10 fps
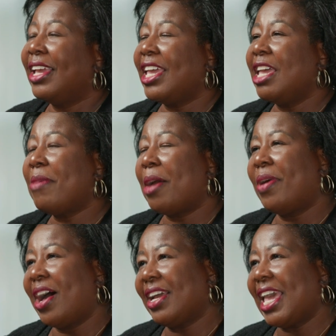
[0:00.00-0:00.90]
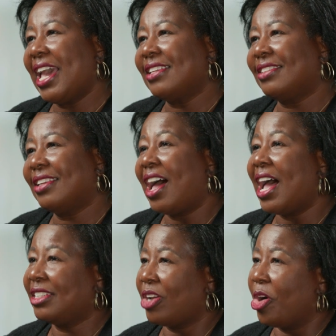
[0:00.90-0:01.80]
In my podcast, I
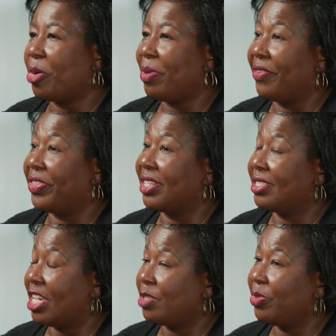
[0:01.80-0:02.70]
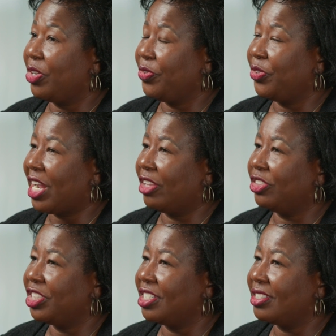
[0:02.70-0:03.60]
talk about the assessment of food
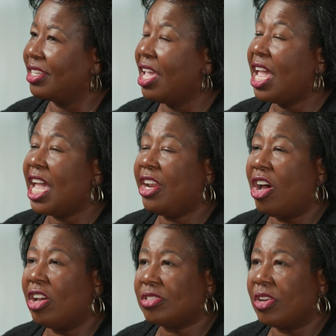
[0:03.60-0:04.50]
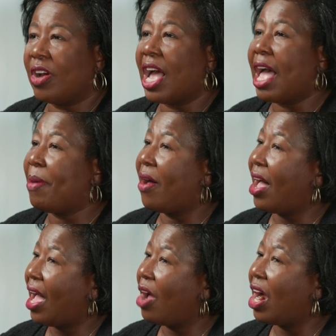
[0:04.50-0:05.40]
allergens and also about
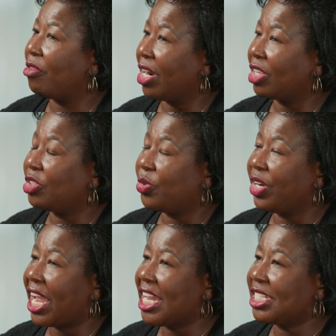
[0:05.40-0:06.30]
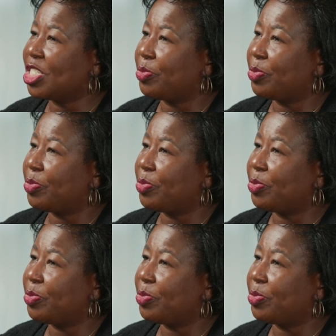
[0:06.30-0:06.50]
how our regulatory agents